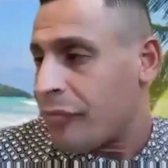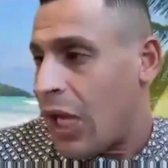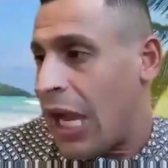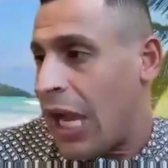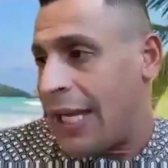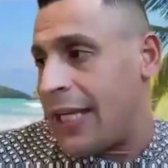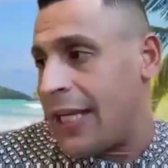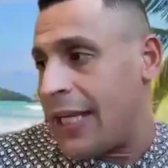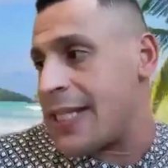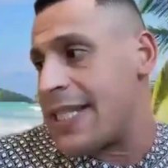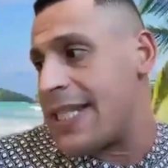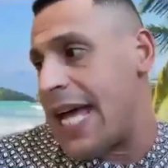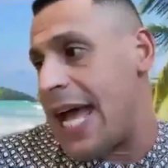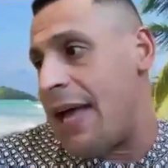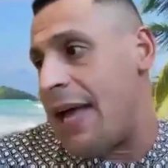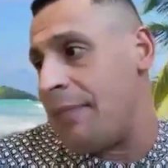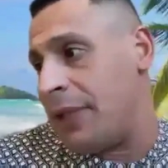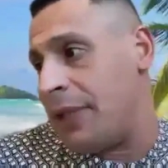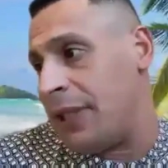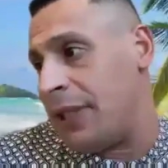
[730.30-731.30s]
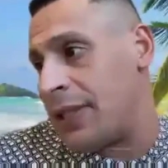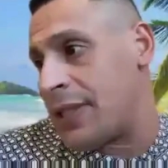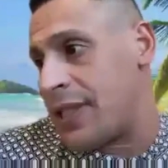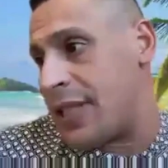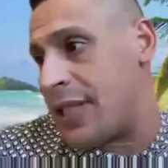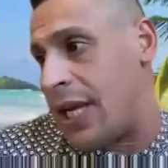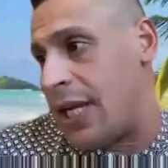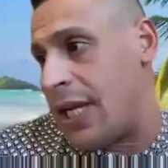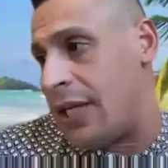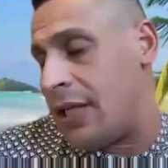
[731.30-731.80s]
I guess that being
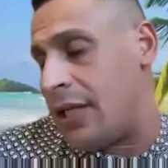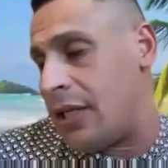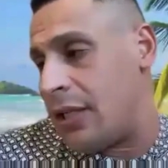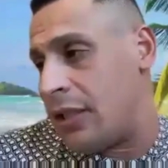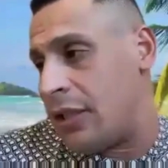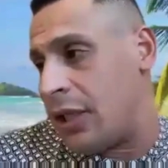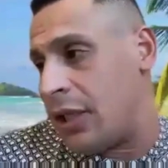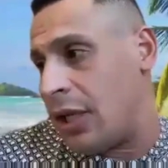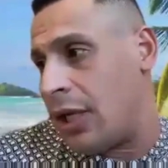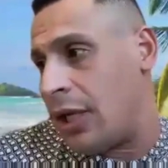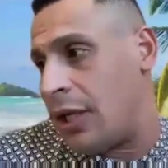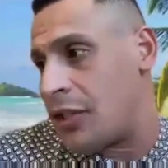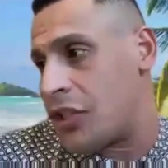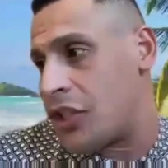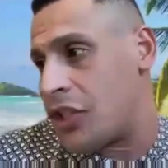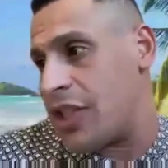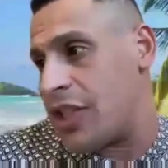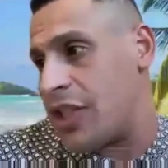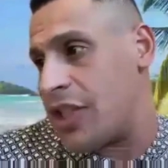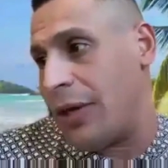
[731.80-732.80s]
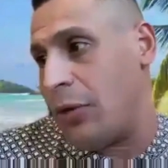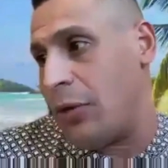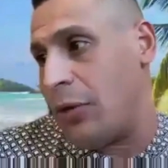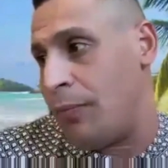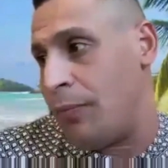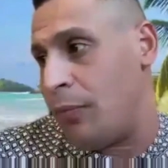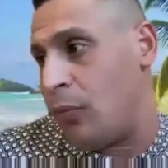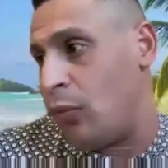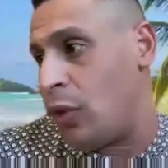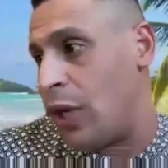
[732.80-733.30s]
said,
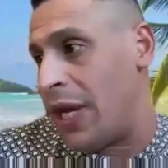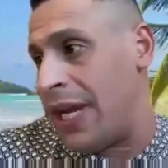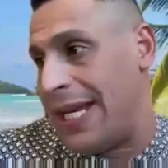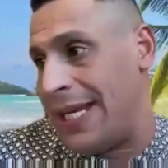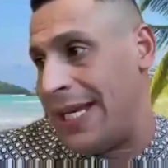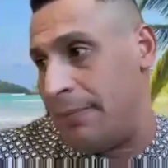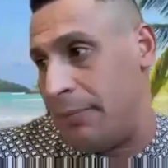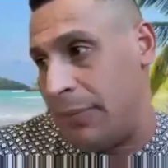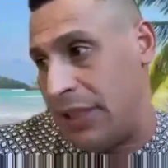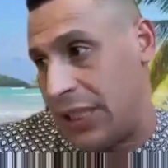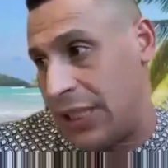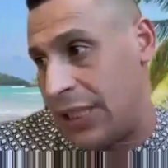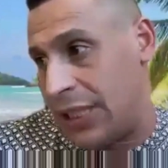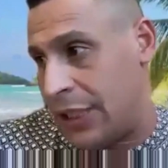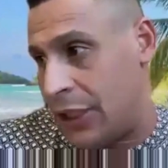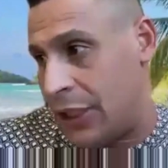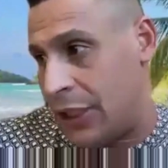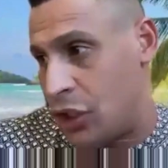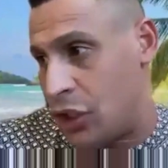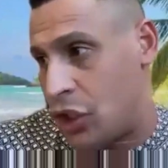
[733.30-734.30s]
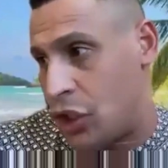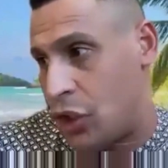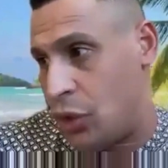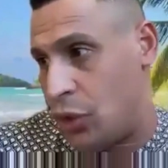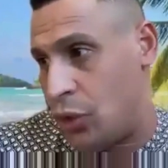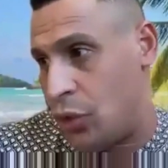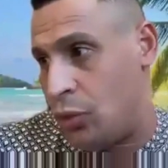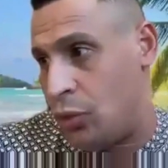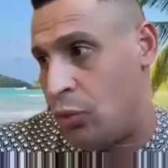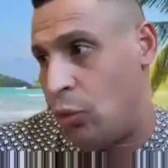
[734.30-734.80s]
segue me
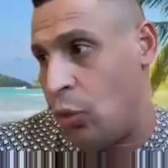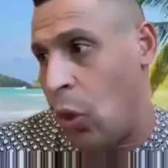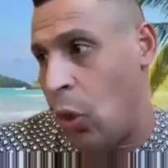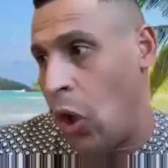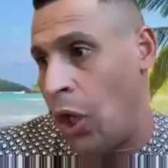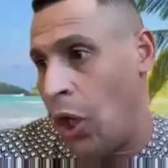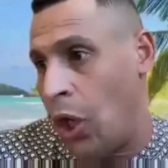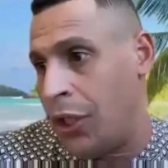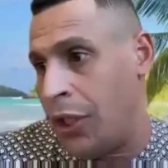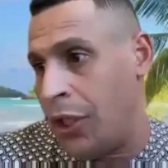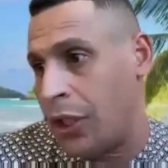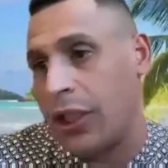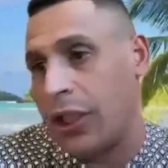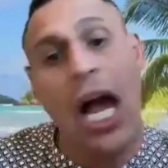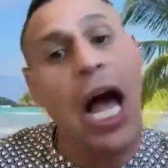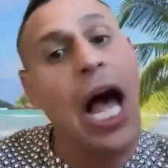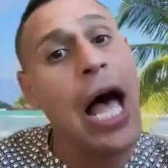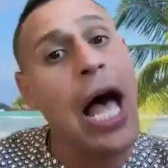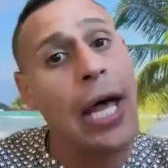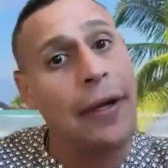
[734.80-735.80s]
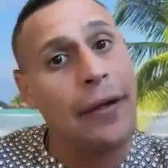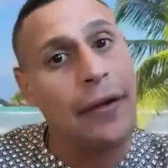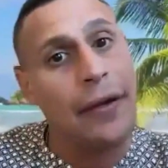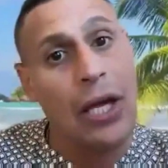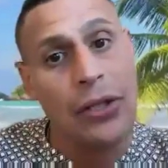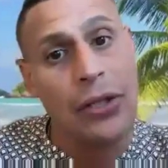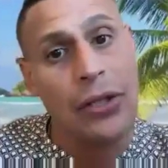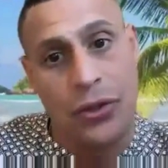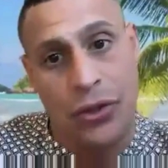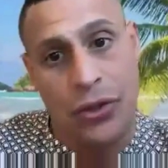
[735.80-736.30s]
into one con
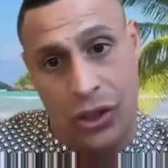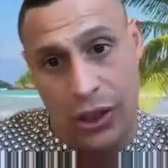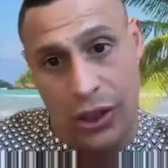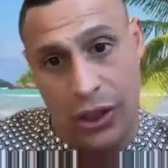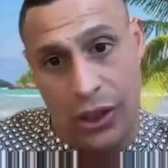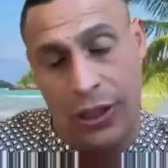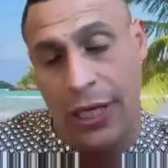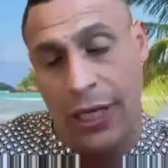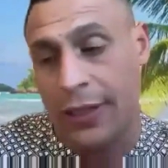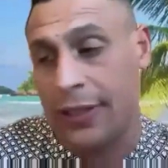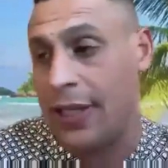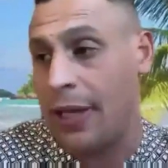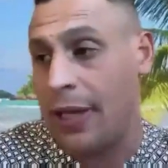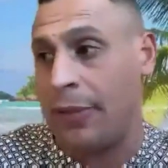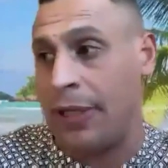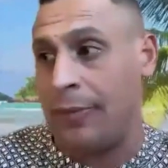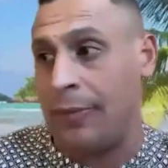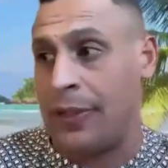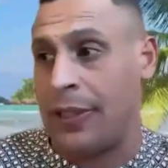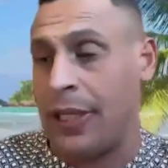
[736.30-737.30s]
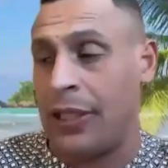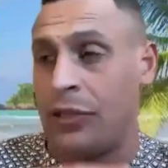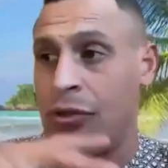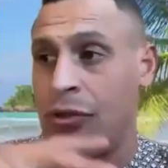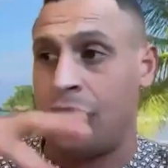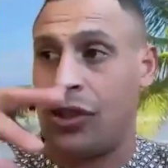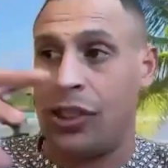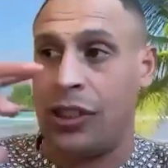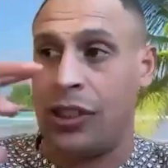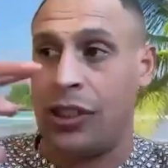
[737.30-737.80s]
that you see, like that maybe that you
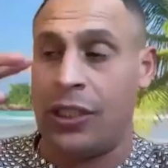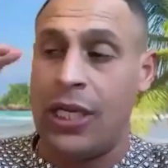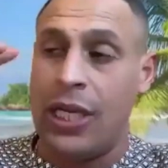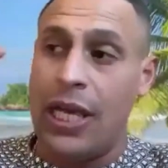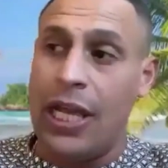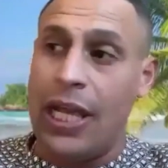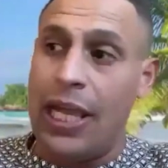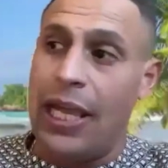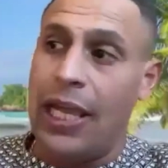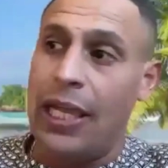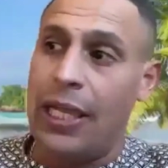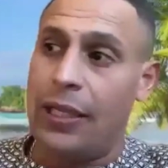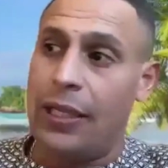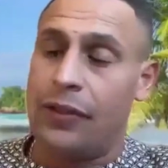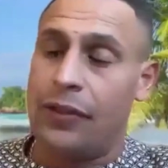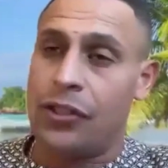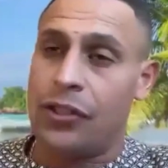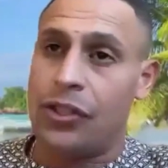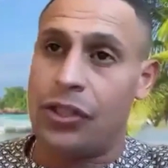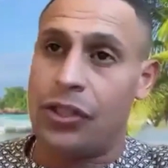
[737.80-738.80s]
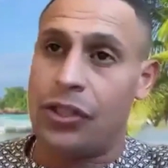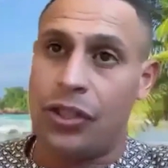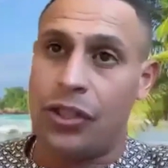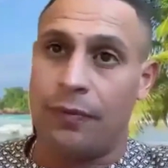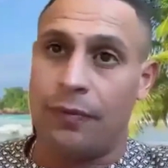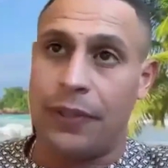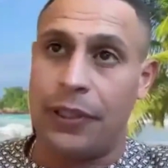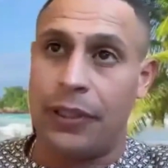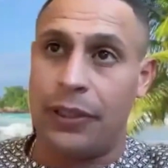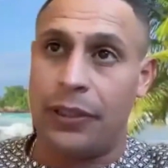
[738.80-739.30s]
see, hey, this is
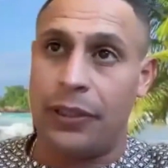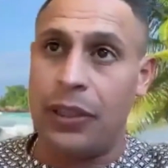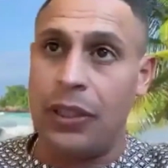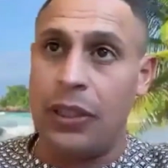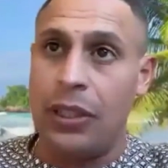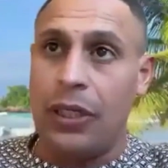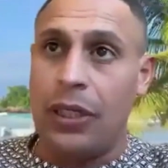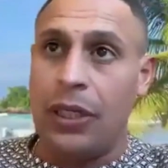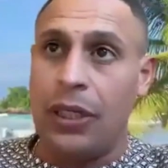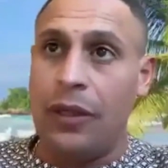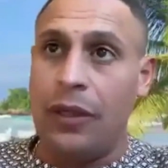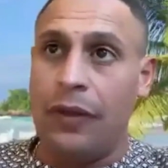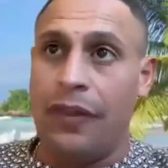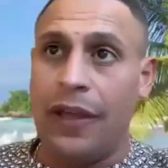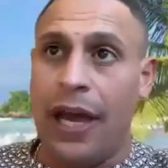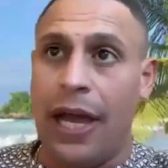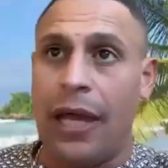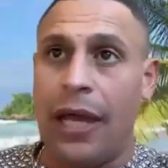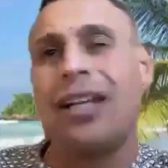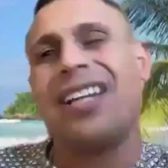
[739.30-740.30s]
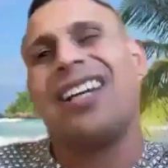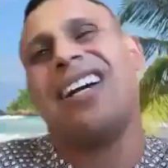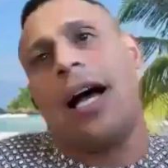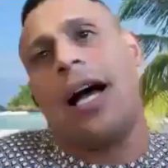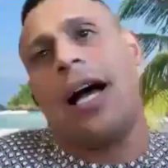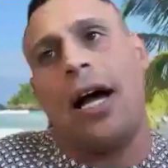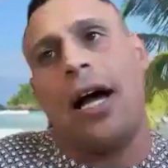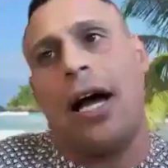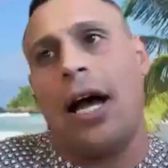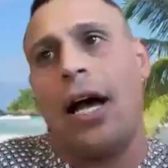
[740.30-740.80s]
something that
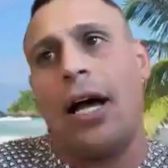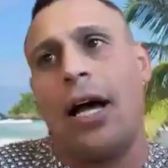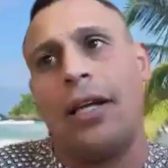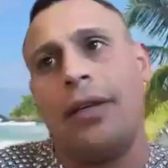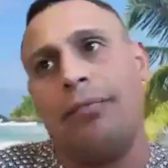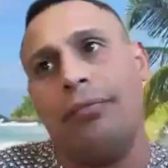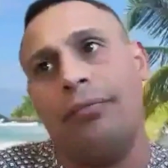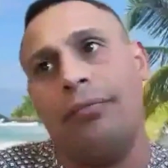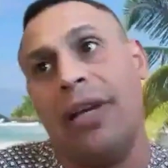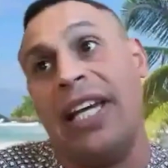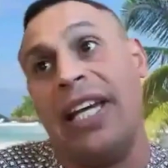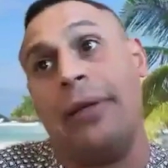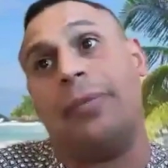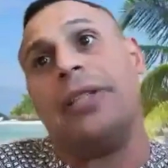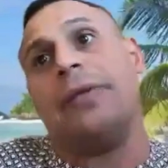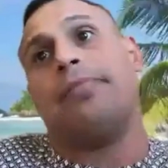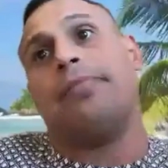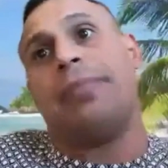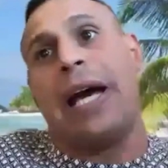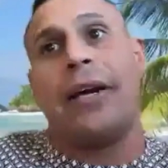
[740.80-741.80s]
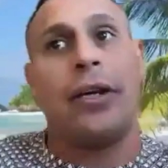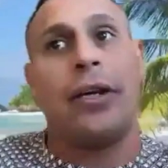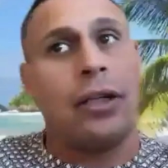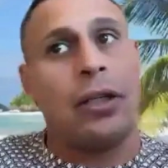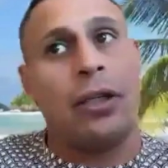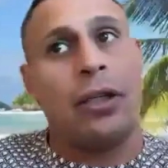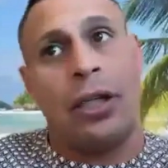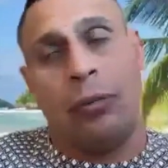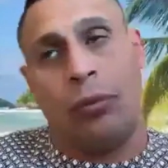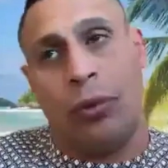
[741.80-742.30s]
may be
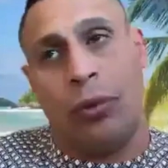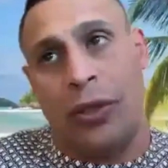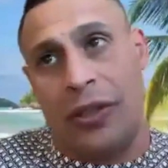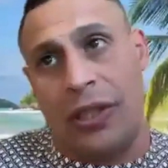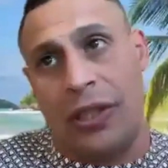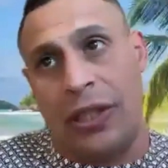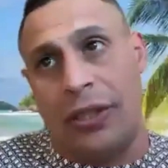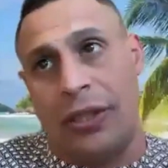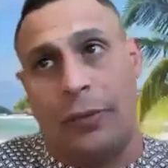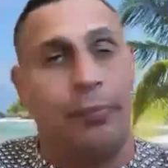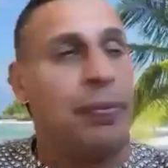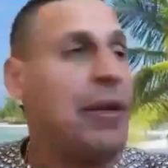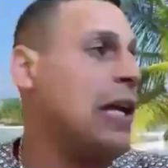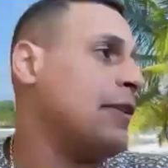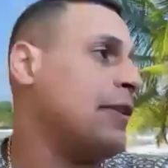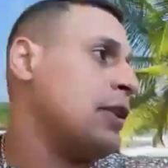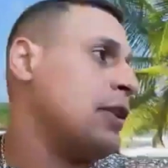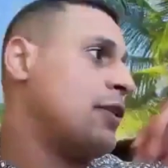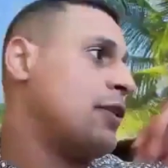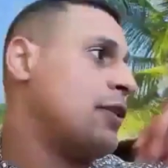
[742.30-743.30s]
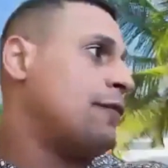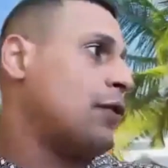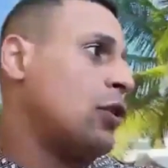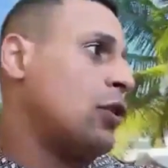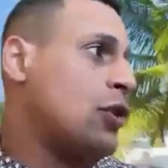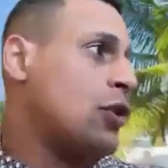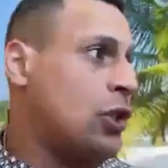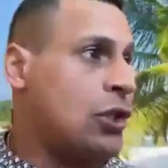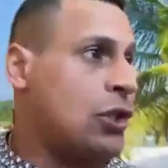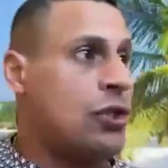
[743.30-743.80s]
better with independence
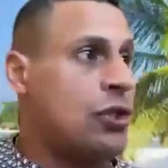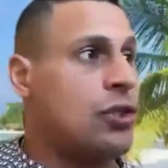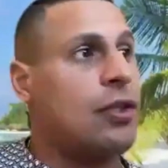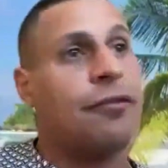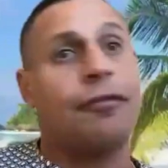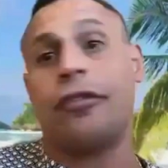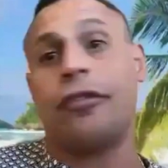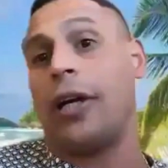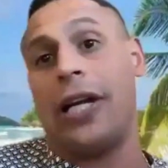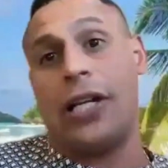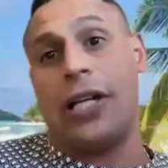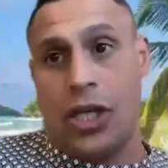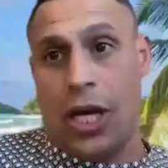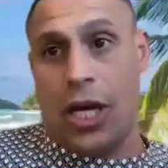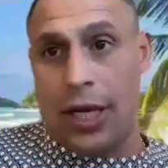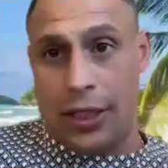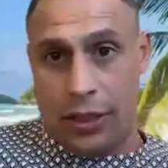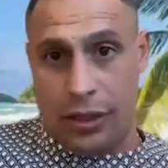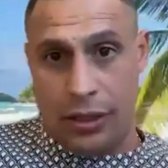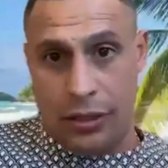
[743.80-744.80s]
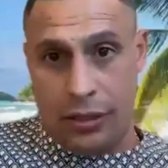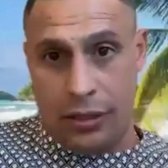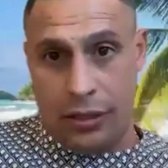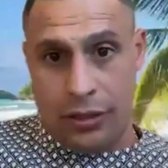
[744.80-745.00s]
versus the franchise.